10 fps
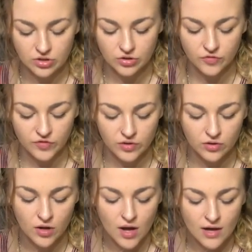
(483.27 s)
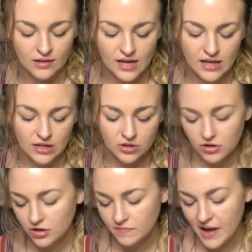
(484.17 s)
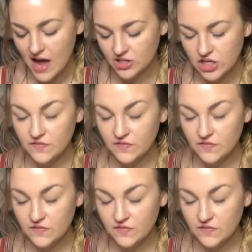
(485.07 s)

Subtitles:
and you feel like you're a good match.